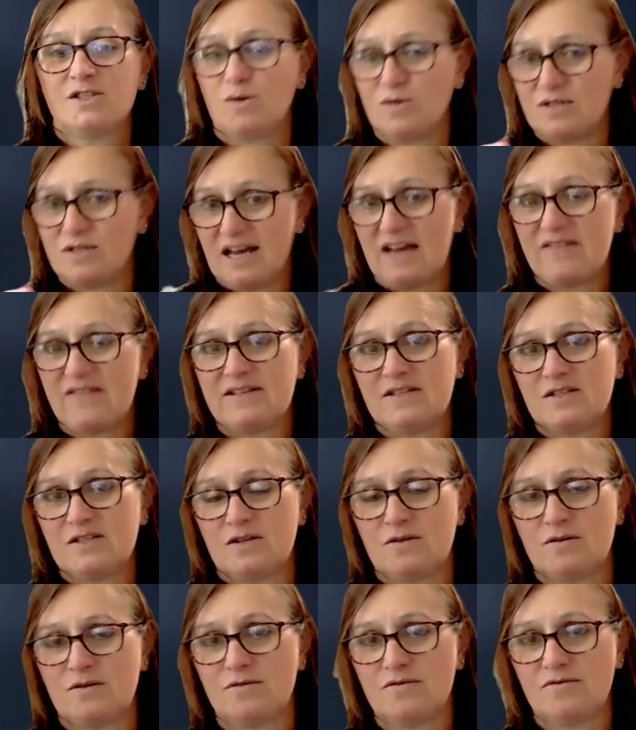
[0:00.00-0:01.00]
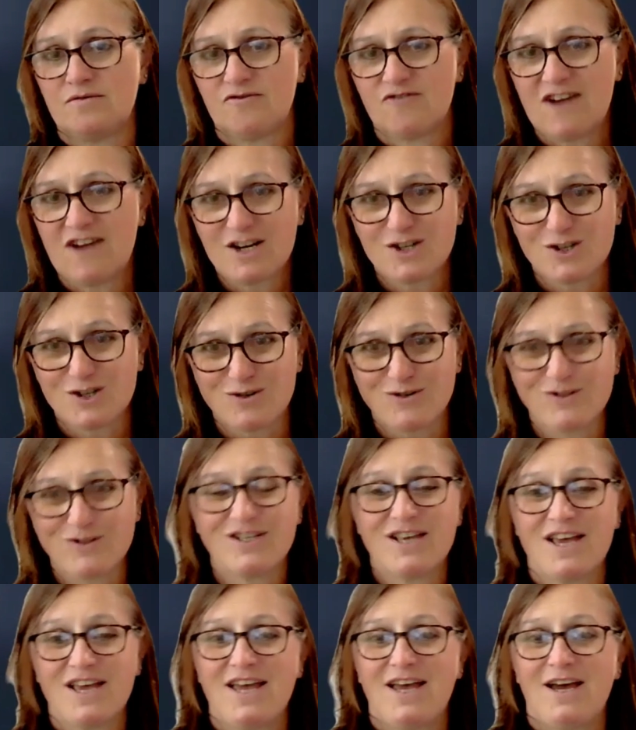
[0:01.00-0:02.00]
So we'll dive into
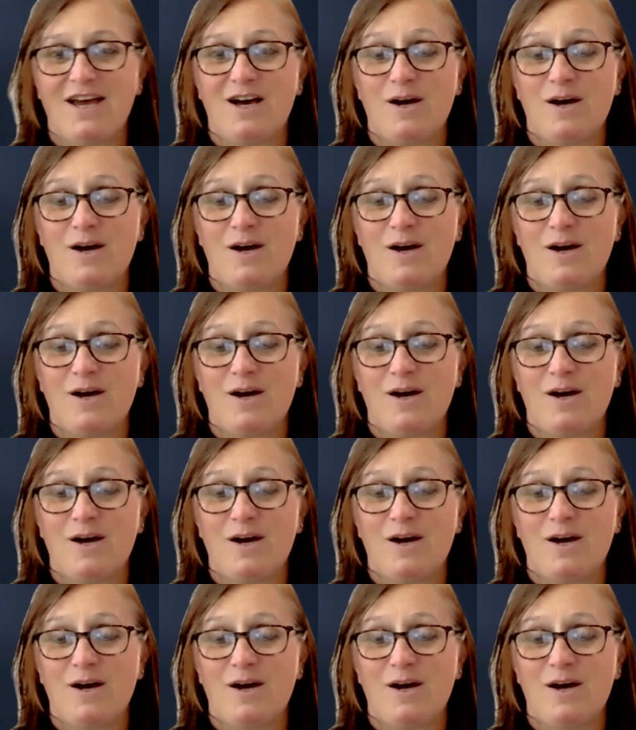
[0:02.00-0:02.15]
fractures,